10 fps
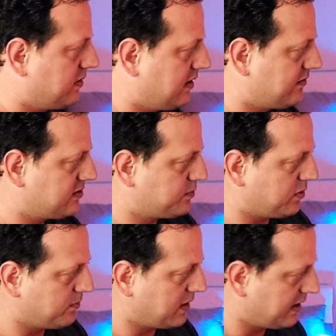I've just
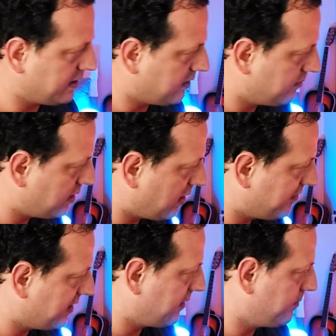put my
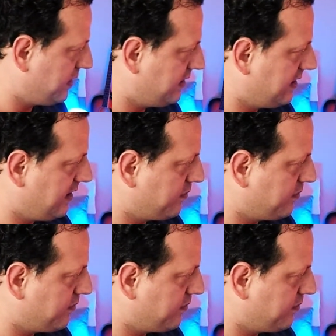lava lamp in there,